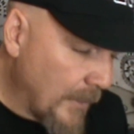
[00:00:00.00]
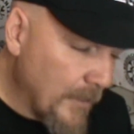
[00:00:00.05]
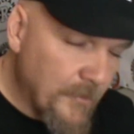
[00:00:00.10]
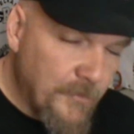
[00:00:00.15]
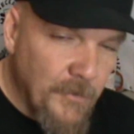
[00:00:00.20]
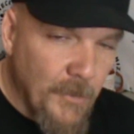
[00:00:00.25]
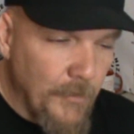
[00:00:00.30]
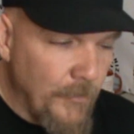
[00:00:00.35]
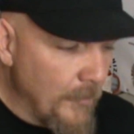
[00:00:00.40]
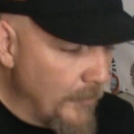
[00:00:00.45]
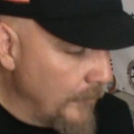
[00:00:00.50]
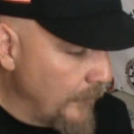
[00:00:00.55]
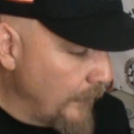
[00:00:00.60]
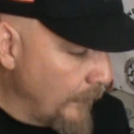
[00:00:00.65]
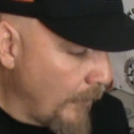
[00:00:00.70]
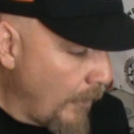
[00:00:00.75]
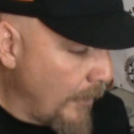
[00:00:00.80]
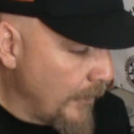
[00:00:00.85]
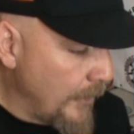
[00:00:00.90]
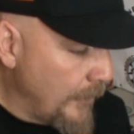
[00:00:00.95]
Like I said, they're
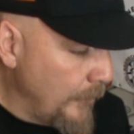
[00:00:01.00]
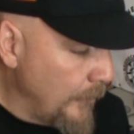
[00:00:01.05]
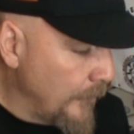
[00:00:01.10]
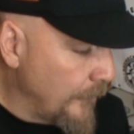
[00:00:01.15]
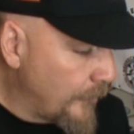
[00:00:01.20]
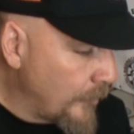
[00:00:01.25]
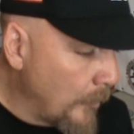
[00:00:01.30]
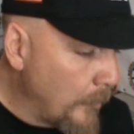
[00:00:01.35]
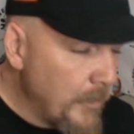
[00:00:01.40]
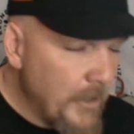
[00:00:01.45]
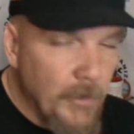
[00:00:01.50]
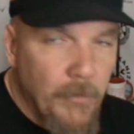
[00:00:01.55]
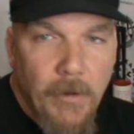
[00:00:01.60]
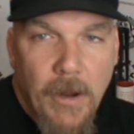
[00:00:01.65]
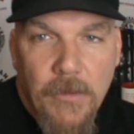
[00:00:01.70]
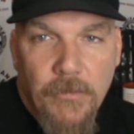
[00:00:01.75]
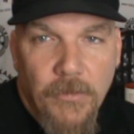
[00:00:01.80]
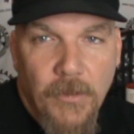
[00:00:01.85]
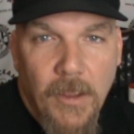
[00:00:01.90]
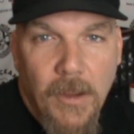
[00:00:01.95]
already doing so many
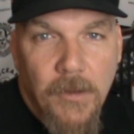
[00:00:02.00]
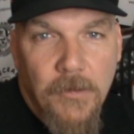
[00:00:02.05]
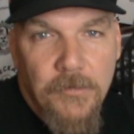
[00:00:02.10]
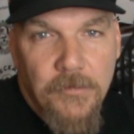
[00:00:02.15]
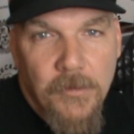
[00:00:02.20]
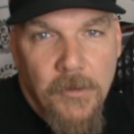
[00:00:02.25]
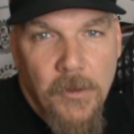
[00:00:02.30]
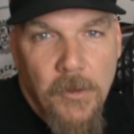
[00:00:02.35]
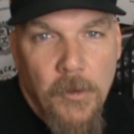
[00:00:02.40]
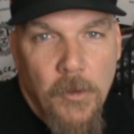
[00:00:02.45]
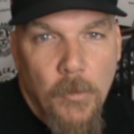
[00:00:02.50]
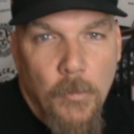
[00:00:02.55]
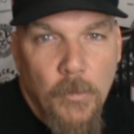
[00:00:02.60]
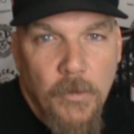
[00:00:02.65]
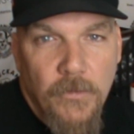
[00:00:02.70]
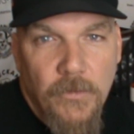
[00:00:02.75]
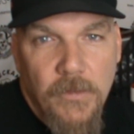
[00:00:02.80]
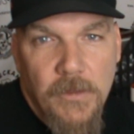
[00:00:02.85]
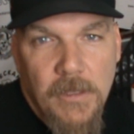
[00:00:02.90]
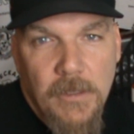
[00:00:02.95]
great things
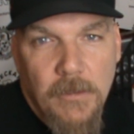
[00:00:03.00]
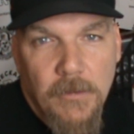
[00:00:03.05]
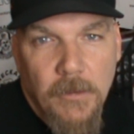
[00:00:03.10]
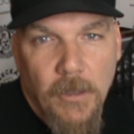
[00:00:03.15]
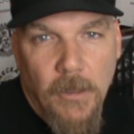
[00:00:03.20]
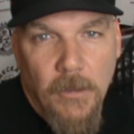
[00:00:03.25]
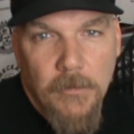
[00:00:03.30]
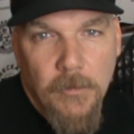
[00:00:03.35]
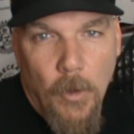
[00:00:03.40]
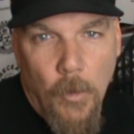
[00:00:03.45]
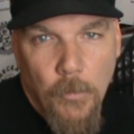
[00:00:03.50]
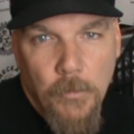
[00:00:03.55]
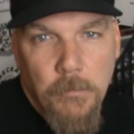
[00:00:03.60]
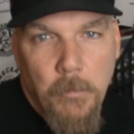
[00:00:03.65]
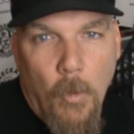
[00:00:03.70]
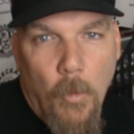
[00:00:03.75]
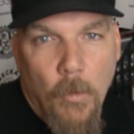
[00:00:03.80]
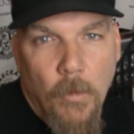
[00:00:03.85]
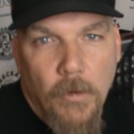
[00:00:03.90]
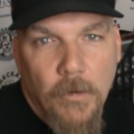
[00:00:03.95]
with the
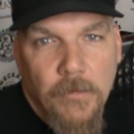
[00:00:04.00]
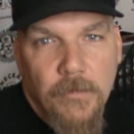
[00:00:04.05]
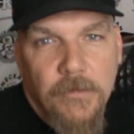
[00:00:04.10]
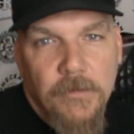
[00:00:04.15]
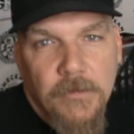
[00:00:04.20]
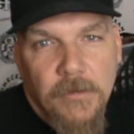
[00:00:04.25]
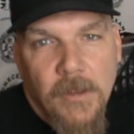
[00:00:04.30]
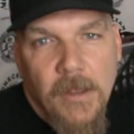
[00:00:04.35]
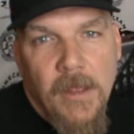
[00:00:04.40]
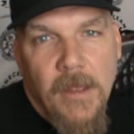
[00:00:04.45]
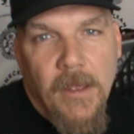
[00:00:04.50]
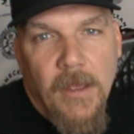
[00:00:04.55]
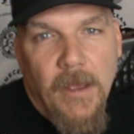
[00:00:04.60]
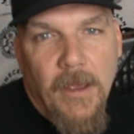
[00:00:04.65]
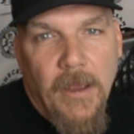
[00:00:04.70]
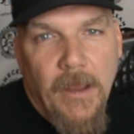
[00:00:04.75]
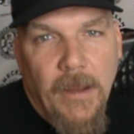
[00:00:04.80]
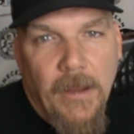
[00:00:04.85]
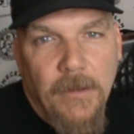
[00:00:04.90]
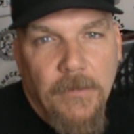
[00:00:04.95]
load boards
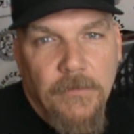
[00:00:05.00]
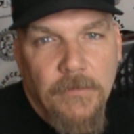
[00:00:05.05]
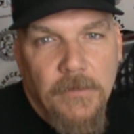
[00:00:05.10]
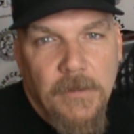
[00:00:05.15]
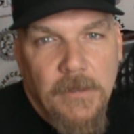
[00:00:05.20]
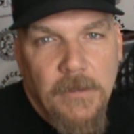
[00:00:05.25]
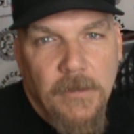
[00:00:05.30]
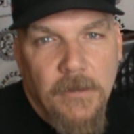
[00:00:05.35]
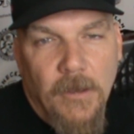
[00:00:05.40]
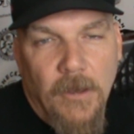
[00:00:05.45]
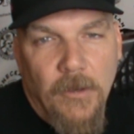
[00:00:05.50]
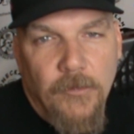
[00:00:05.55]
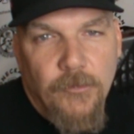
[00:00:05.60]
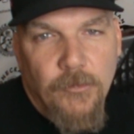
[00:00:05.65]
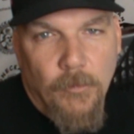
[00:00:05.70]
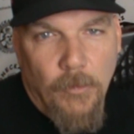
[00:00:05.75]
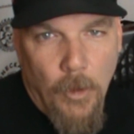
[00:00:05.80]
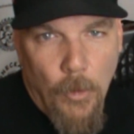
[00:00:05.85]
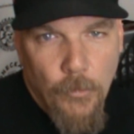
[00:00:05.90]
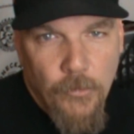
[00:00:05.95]
and the
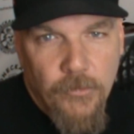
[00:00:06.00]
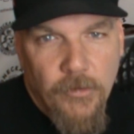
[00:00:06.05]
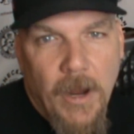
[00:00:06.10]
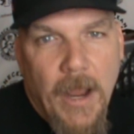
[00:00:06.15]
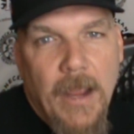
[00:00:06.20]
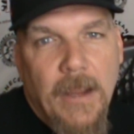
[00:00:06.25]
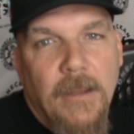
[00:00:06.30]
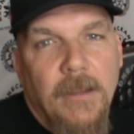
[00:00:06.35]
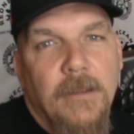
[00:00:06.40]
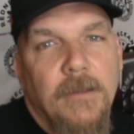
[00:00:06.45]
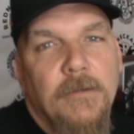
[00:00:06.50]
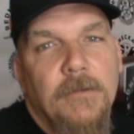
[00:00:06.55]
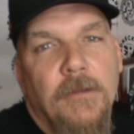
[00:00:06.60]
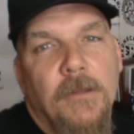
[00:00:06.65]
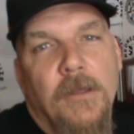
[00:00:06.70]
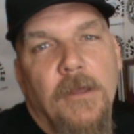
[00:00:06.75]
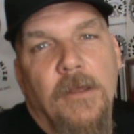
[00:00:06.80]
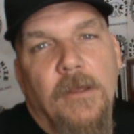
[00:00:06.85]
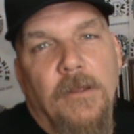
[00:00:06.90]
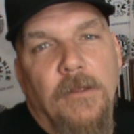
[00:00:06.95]
load tracking,
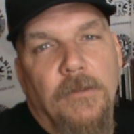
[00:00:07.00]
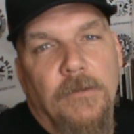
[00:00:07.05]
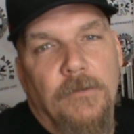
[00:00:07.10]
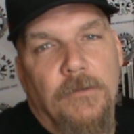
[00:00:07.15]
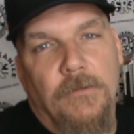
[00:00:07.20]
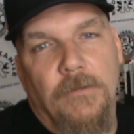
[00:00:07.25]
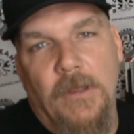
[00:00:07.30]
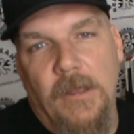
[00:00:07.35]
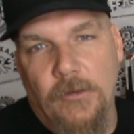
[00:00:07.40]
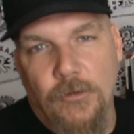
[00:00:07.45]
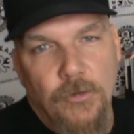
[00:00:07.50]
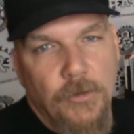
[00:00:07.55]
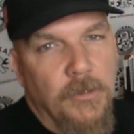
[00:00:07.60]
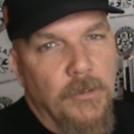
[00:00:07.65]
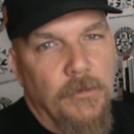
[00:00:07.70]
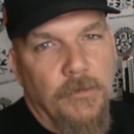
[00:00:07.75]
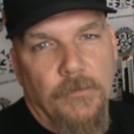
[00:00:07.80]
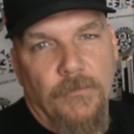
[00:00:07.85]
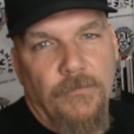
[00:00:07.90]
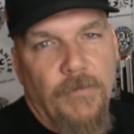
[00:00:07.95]
that you
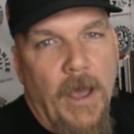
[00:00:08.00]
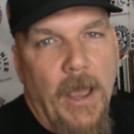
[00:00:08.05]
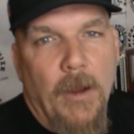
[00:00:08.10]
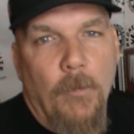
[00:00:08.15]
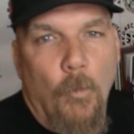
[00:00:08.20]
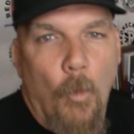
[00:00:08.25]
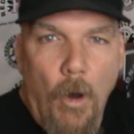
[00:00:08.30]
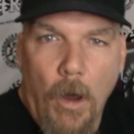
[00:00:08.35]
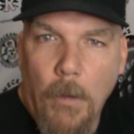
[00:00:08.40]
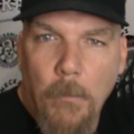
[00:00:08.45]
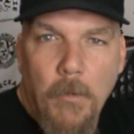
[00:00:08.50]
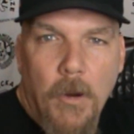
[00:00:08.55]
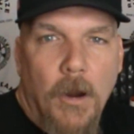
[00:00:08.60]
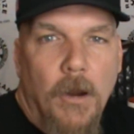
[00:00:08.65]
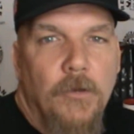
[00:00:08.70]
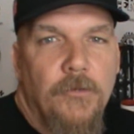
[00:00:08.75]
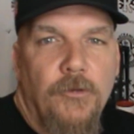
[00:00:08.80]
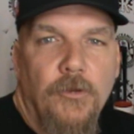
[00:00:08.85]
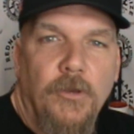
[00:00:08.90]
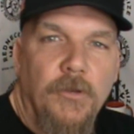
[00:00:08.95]
can find
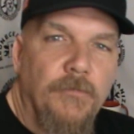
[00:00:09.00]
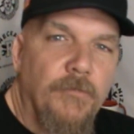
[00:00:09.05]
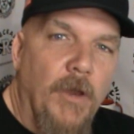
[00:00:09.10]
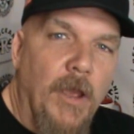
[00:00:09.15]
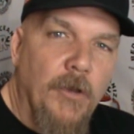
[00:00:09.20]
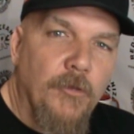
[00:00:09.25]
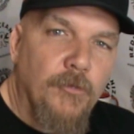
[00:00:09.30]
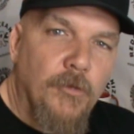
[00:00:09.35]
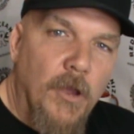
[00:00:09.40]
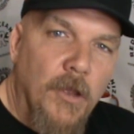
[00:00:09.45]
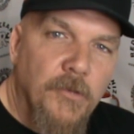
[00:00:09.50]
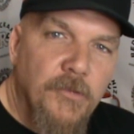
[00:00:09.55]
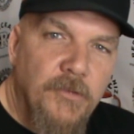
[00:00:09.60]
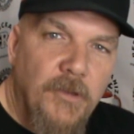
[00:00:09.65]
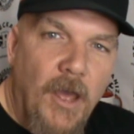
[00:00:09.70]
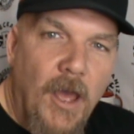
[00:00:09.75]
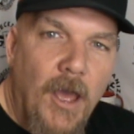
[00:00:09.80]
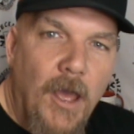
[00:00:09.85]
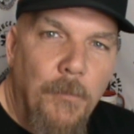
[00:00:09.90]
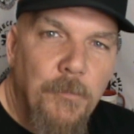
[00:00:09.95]
Walmart, you can find truck
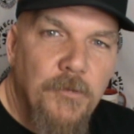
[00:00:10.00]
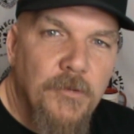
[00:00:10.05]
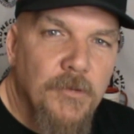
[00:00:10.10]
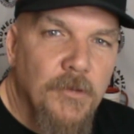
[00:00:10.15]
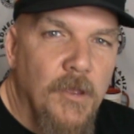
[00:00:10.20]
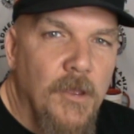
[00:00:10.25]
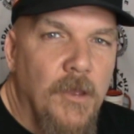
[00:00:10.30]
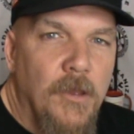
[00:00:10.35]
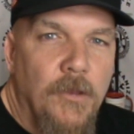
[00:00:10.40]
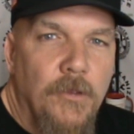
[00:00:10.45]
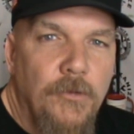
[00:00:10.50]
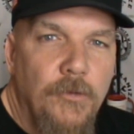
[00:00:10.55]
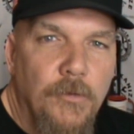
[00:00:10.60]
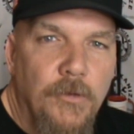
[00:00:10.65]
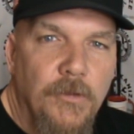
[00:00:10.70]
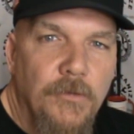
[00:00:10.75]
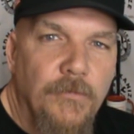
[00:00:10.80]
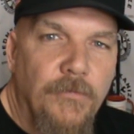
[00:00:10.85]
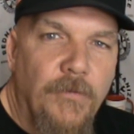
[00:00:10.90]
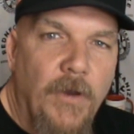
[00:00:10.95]
stops,
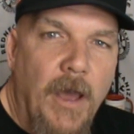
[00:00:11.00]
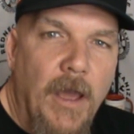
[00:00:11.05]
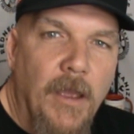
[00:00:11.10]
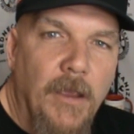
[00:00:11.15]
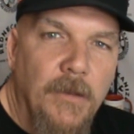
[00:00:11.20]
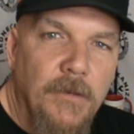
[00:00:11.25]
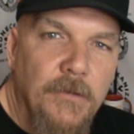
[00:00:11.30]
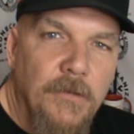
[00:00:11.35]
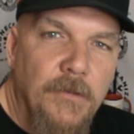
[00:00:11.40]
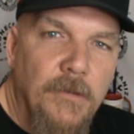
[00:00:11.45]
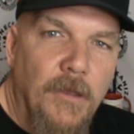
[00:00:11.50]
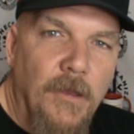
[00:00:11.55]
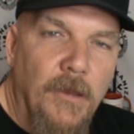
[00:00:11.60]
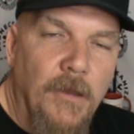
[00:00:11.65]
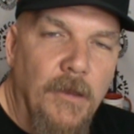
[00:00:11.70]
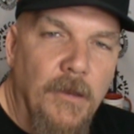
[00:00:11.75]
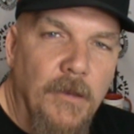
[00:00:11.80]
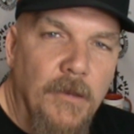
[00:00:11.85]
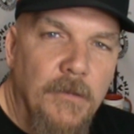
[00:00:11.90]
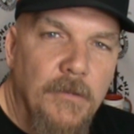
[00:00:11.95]
you can find
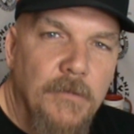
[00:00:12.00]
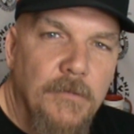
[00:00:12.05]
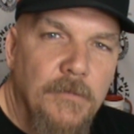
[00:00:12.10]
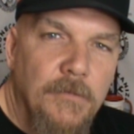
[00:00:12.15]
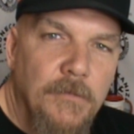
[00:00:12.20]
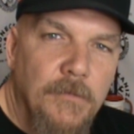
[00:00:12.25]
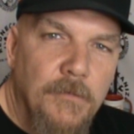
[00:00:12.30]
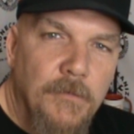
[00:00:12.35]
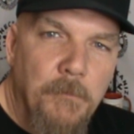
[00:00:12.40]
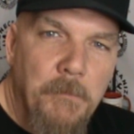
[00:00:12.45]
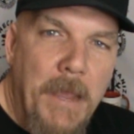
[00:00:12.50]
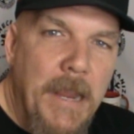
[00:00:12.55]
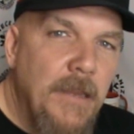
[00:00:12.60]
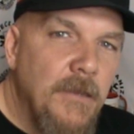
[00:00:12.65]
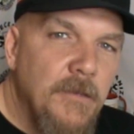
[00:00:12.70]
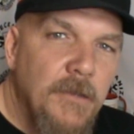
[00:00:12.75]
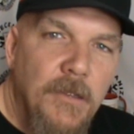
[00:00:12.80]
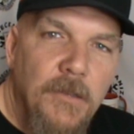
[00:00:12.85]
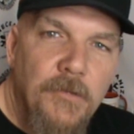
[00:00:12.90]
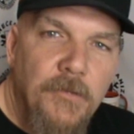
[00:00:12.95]

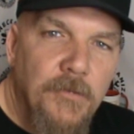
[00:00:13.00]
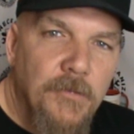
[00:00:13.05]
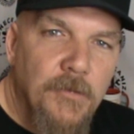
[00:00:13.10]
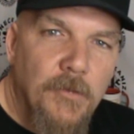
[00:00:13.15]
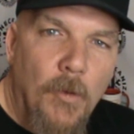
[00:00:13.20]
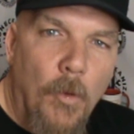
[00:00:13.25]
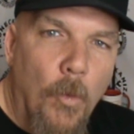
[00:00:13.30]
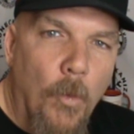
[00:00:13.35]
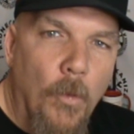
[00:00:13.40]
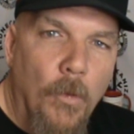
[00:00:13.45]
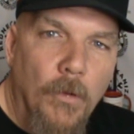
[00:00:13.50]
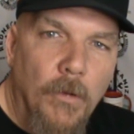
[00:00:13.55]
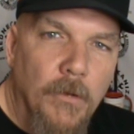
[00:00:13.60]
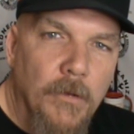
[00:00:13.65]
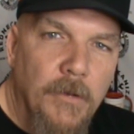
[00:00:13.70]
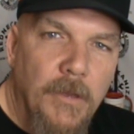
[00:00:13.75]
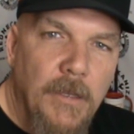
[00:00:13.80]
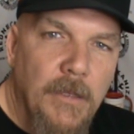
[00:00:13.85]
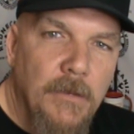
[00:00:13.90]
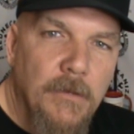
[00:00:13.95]
maintenance,
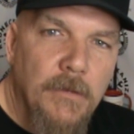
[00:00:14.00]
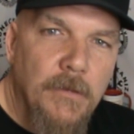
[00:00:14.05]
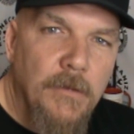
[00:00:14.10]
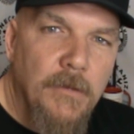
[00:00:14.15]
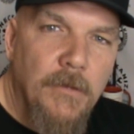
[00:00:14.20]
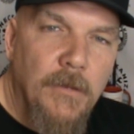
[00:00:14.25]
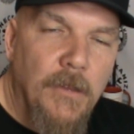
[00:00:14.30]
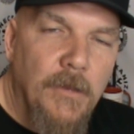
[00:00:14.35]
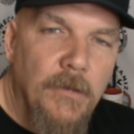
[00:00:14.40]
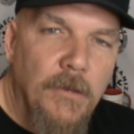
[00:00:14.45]
or in